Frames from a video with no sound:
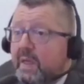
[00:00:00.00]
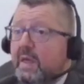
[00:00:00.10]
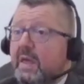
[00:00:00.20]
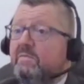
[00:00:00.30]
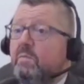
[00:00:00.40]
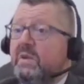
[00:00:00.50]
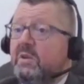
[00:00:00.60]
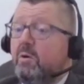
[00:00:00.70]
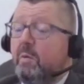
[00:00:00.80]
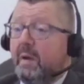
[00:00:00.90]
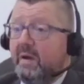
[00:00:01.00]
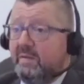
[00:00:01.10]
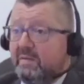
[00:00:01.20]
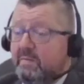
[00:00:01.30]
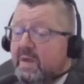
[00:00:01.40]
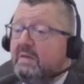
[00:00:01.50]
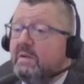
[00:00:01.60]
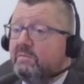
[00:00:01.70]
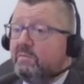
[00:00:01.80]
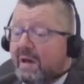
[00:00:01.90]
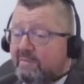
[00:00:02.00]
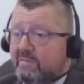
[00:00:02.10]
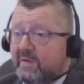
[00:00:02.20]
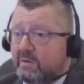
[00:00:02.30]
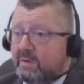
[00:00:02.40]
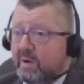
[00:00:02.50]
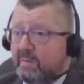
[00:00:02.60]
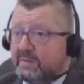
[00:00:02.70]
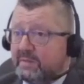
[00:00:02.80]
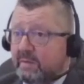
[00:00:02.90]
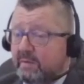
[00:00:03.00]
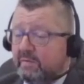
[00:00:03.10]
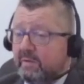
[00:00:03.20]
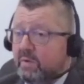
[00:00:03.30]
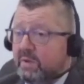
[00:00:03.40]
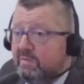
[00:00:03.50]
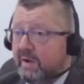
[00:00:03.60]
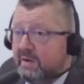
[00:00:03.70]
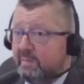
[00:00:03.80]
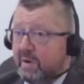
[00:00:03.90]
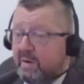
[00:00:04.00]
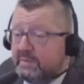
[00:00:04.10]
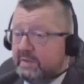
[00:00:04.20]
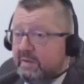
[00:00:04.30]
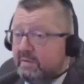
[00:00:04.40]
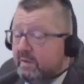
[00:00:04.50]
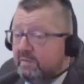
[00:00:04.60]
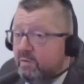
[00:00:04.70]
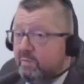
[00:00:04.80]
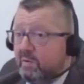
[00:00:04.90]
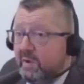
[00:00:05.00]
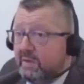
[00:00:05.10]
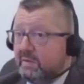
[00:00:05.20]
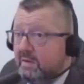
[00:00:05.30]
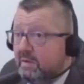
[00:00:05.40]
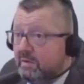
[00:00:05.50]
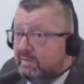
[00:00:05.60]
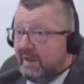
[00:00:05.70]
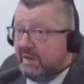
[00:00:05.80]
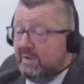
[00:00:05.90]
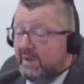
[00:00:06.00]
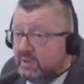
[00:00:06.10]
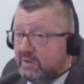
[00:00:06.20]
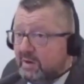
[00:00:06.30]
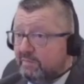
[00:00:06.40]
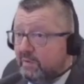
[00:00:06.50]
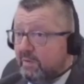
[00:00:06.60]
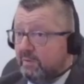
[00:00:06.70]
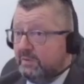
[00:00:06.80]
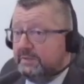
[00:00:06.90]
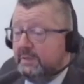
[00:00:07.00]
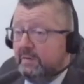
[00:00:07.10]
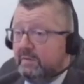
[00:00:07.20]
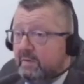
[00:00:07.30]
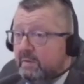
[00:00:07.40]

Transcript: even when you apply to them, even if you haven't found the property. So when you find the property, they're super quick. Then you go to valuation and off you go. So